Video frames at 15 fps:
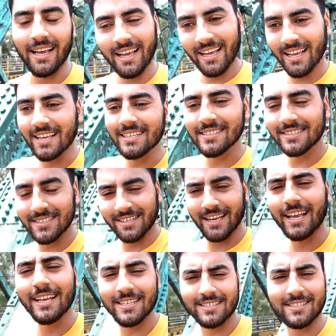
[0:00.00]
is
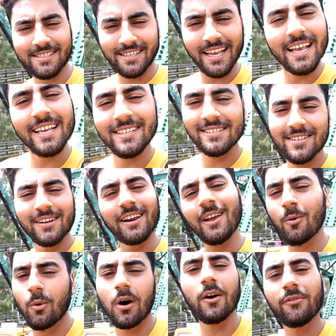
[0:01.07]

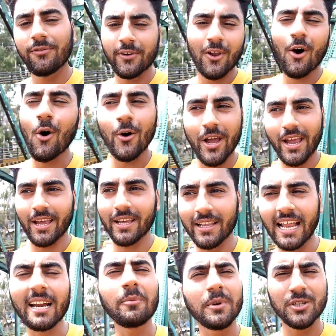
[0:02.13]
river flowing.
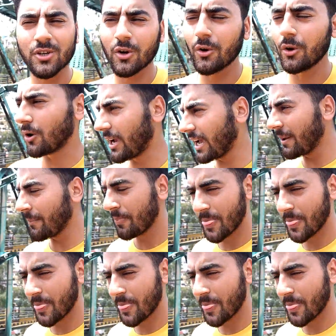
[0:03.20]
Let me show you, okay?